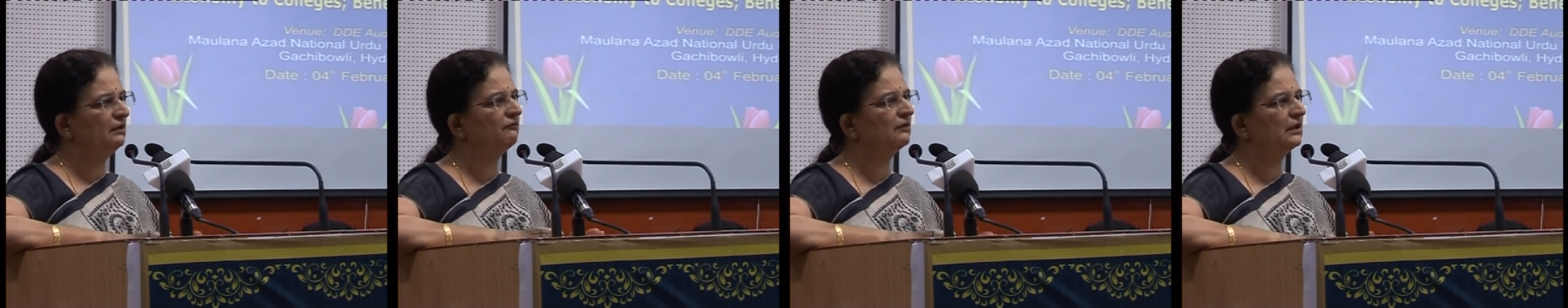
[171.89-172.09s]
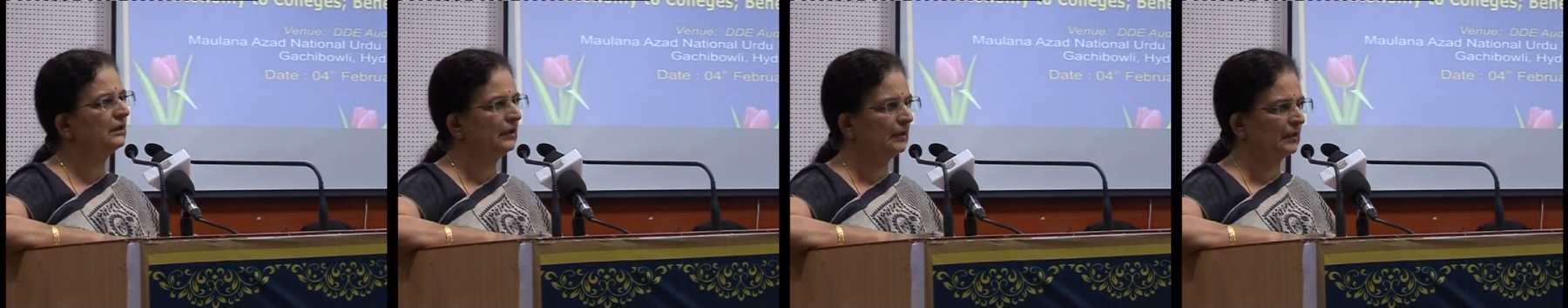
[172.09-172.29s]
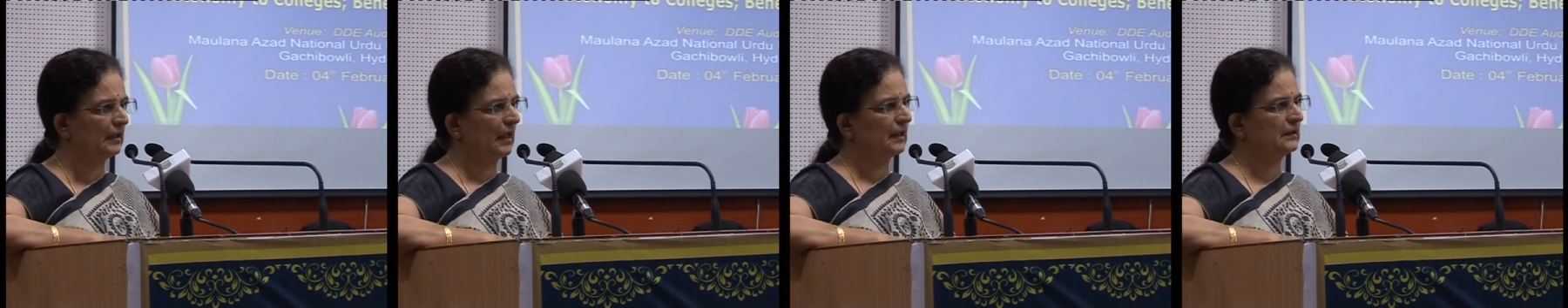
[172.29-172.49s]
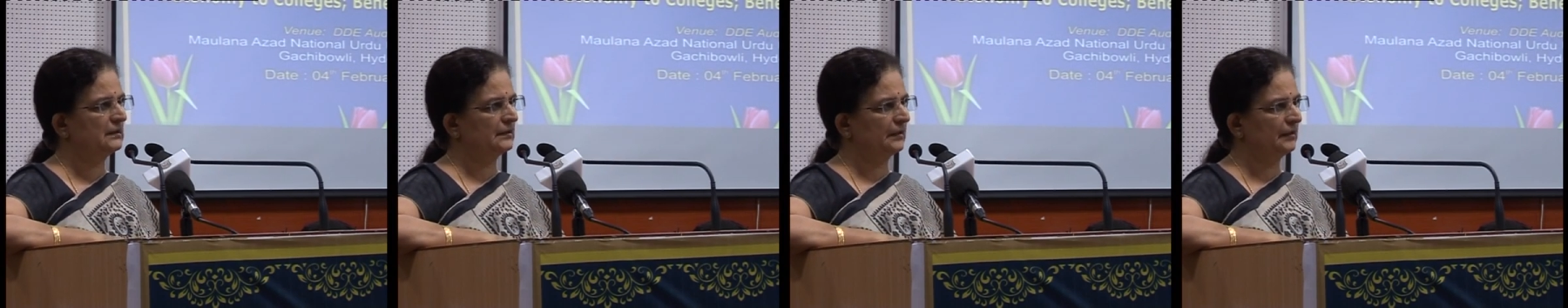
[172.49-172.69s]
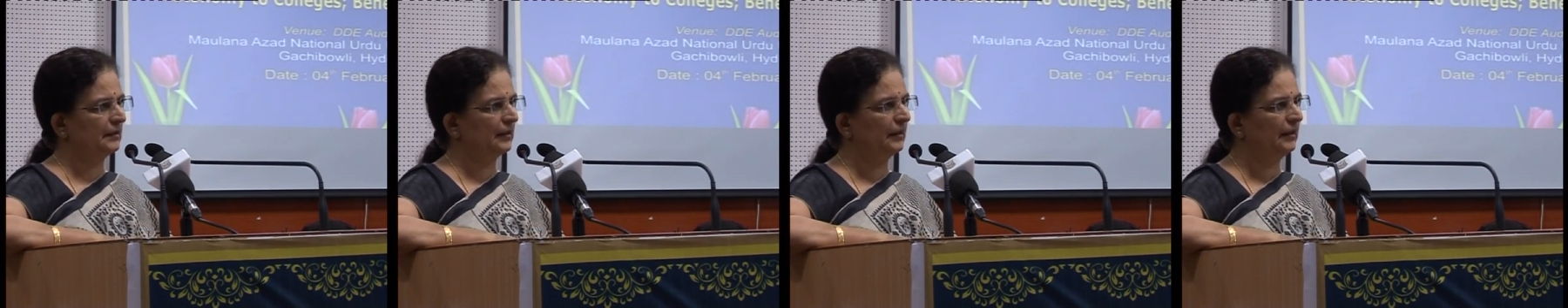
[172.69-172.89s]
very
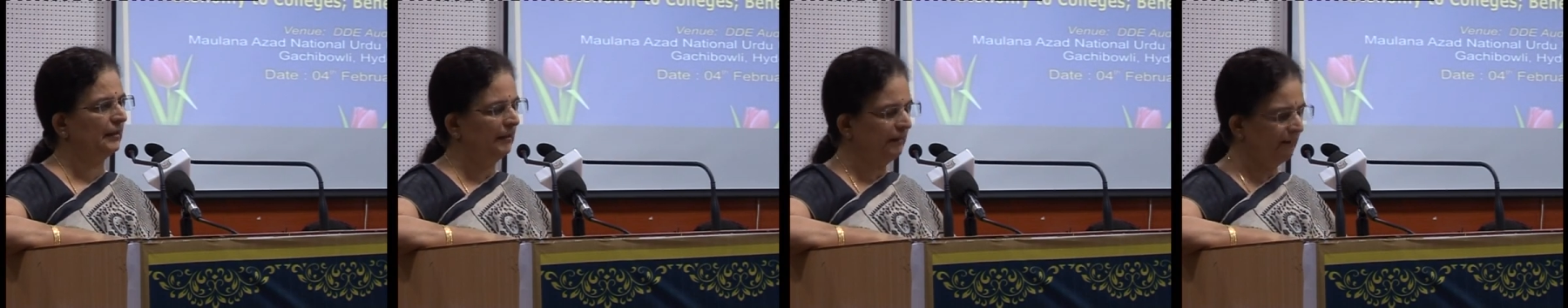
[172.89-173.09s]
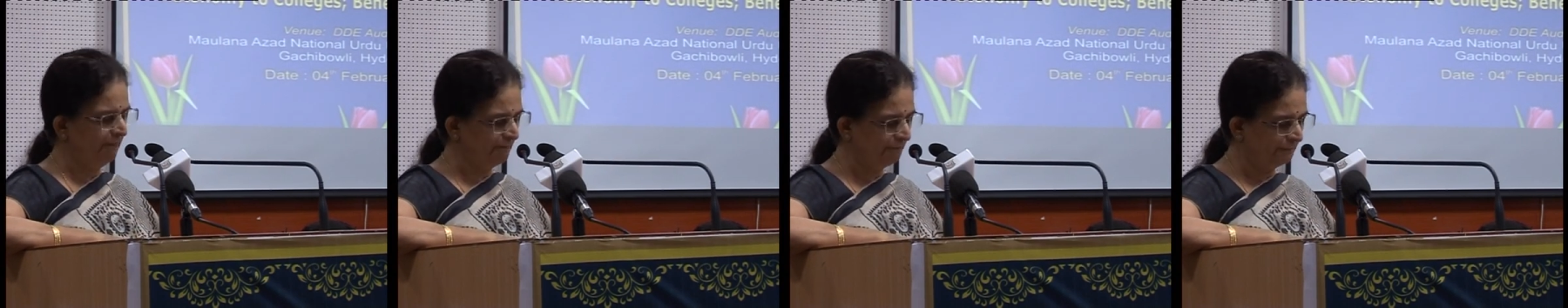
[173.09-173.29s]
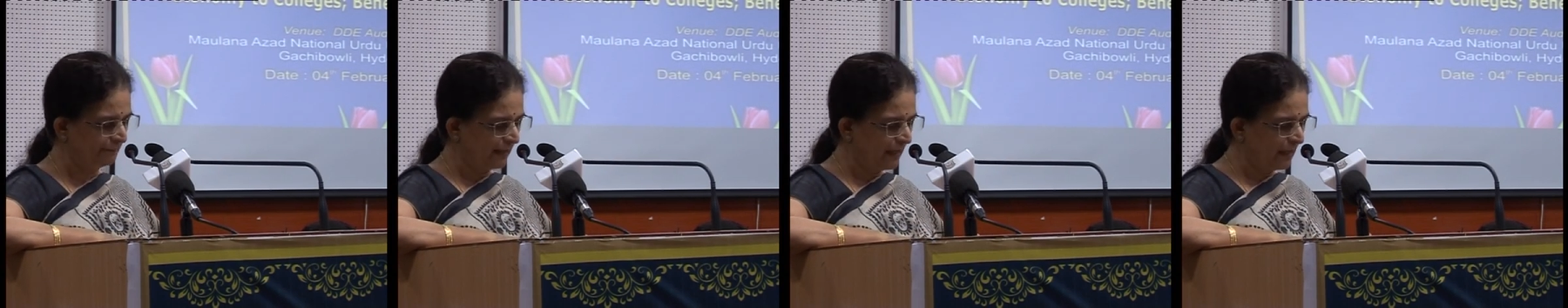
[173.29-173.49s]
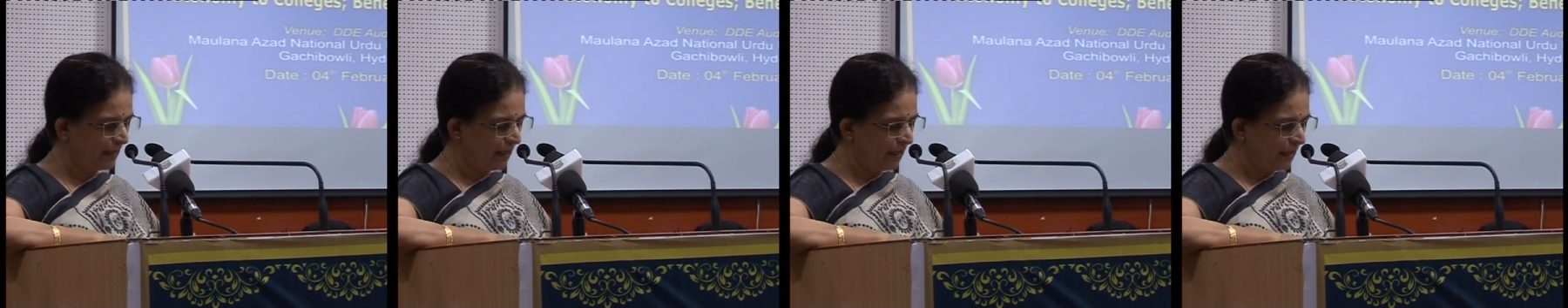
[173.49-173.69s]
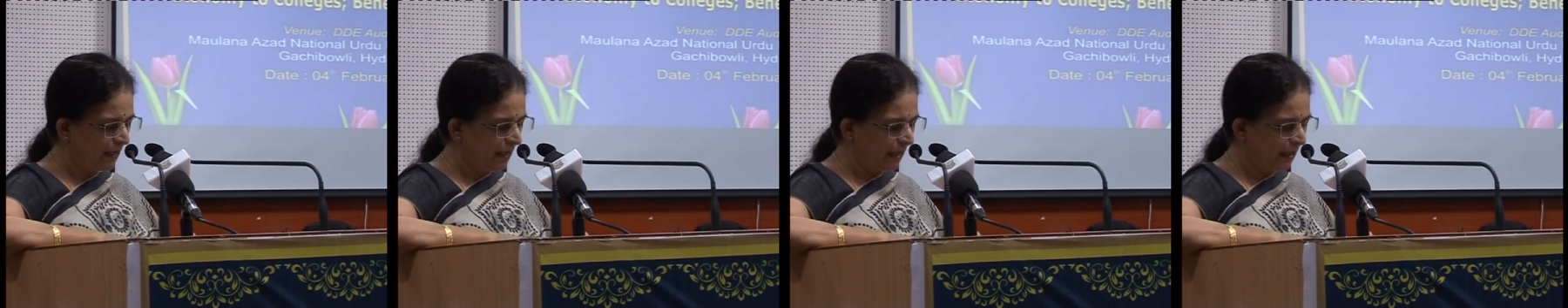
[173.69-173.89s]
drastically.
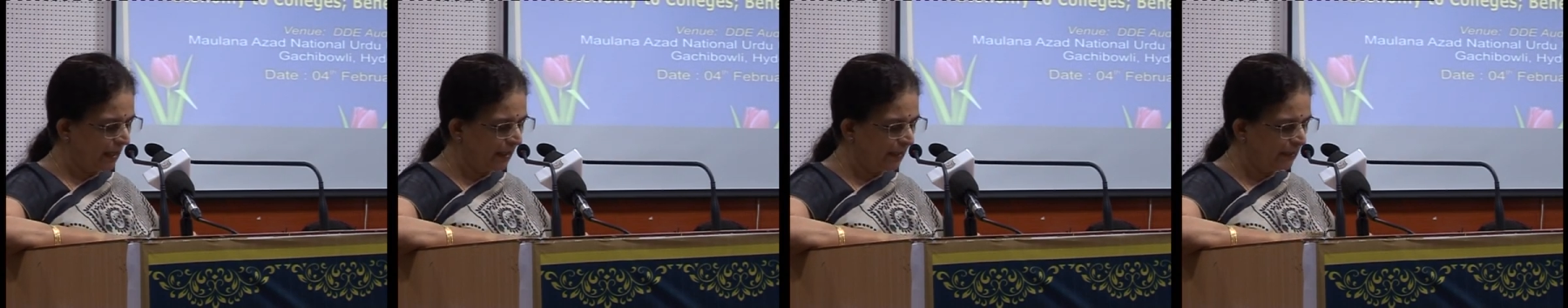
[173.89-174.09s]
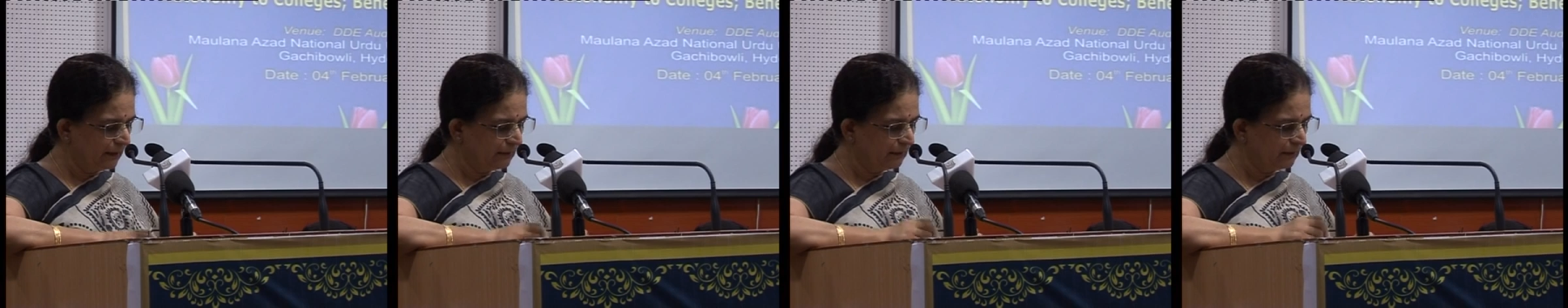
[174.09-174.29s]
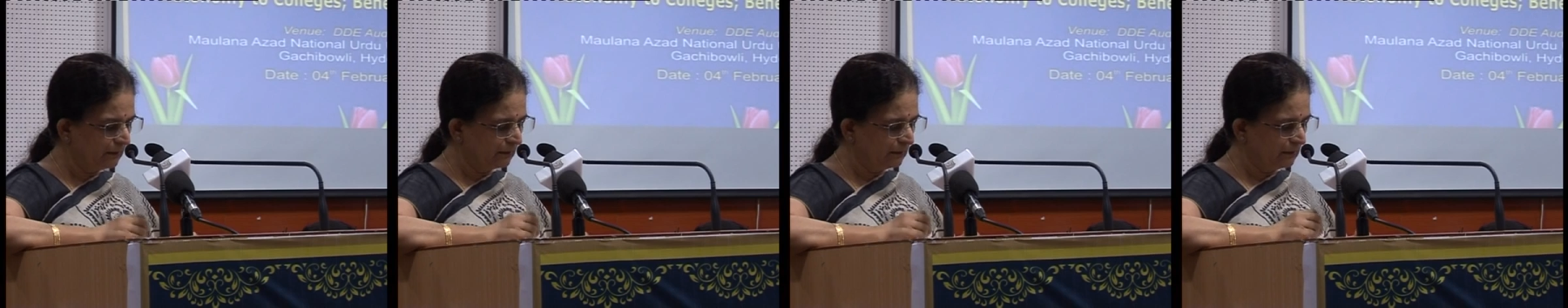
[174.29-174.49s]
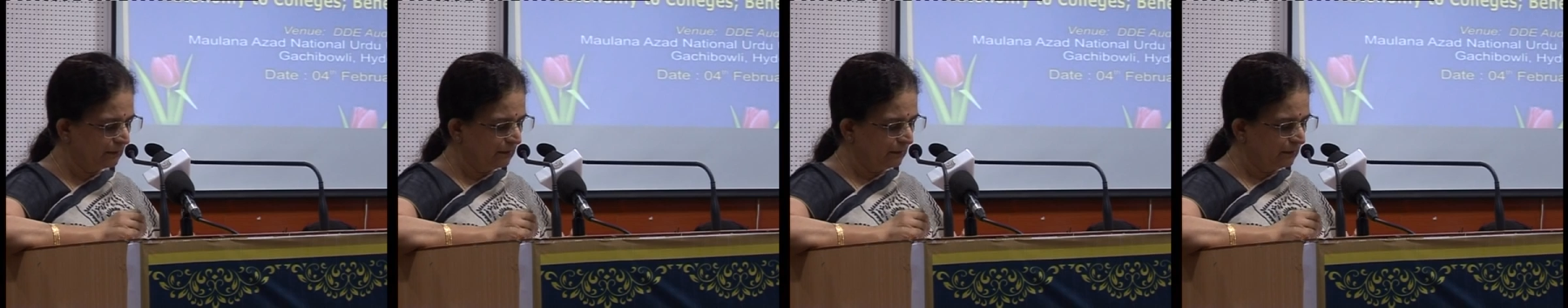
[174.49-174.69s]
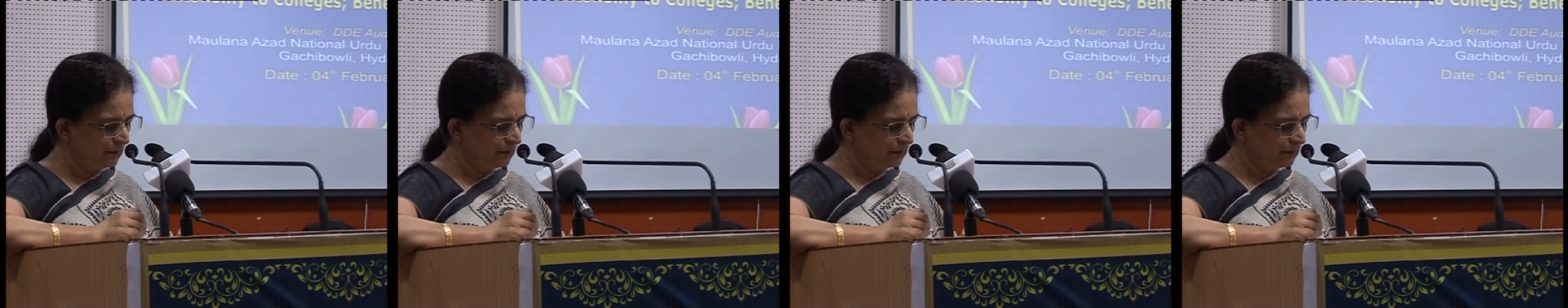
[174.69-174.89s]
And